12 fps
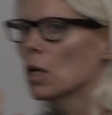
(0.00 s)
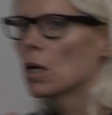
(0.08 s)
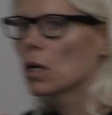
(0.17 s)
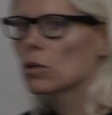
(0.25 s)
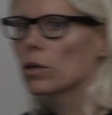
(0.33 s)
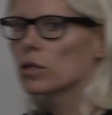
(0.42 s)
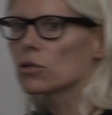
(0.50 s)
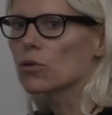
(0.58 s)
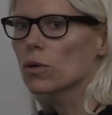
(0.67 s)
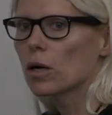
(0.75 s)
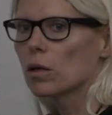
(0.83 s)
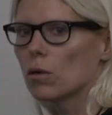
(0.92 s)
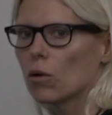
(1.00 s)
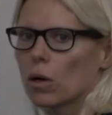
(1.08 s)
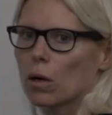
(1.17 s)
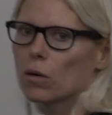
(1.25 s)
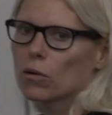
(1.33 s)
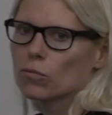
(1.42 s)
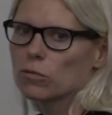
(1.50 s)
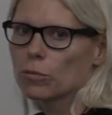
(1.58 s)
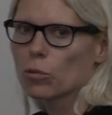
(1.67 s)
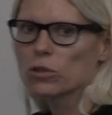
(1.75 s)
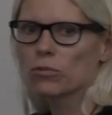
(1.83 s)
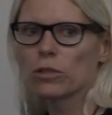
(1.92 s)
according to our
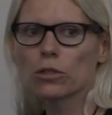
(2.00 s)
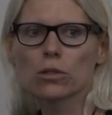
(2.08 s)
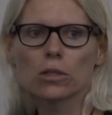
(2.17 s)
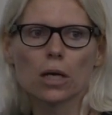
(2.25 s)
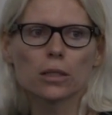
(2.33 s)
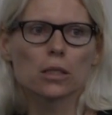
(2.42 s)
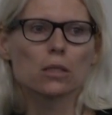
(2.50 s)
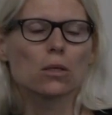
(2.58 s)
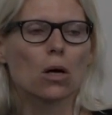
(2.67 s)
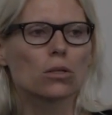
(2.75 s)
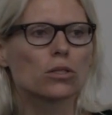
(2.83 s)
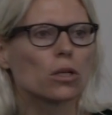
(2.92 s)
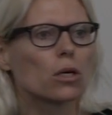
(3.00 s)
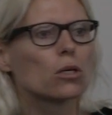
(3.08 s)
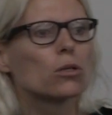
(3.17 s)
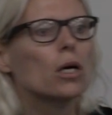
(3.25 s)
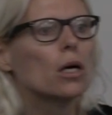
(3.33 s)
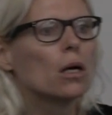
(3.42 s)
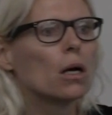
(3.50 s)
most recent studies, also